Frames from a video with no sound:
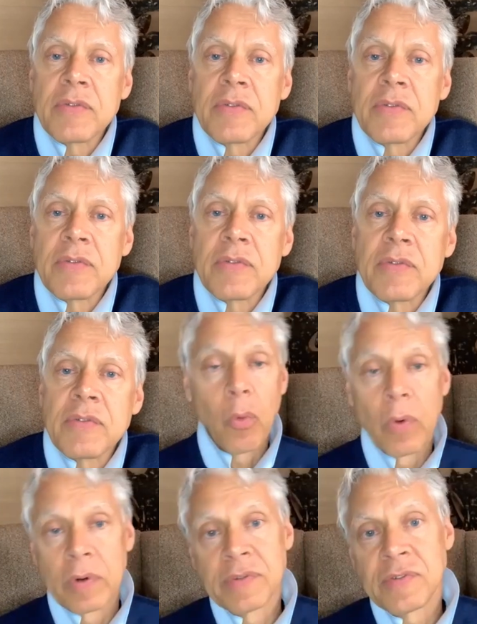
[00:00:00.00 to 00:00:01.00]
And the
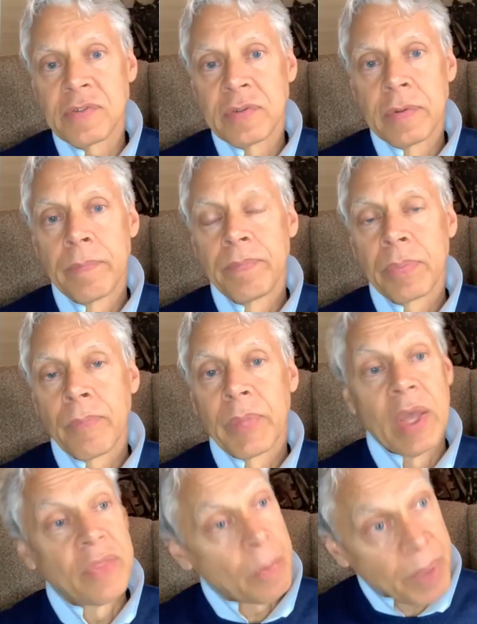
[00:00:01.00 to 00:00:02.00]
mentors
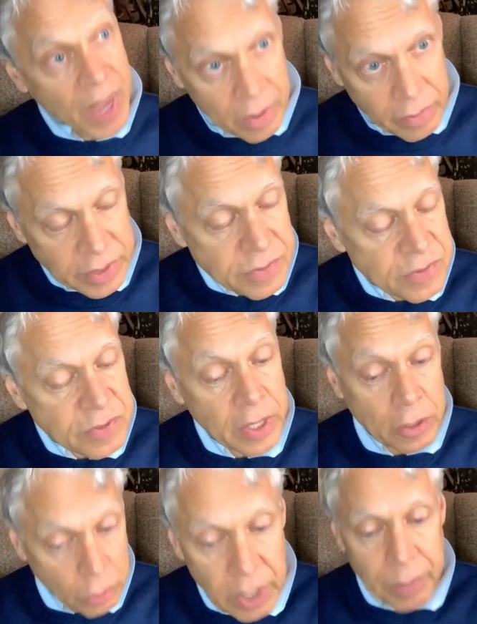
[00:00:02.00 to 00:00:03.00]
and the parents,
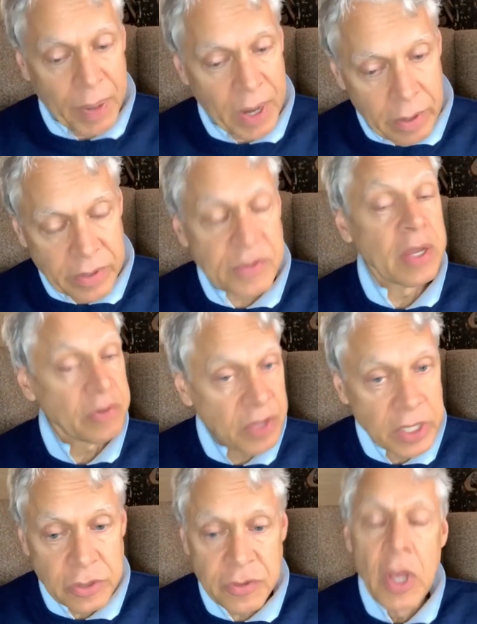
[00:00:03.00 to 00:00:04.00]
including parents and teachers,